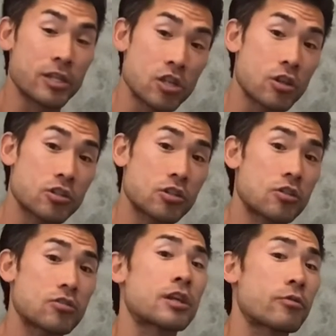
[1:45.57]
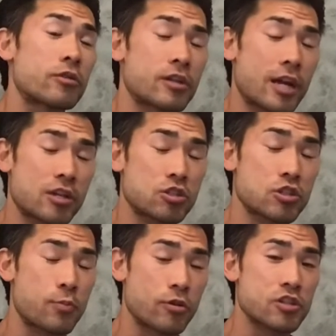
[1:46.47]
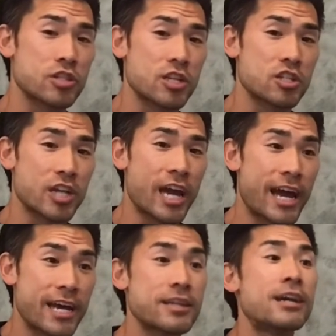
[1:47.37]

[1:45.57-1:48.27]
It's also used in other international sports such as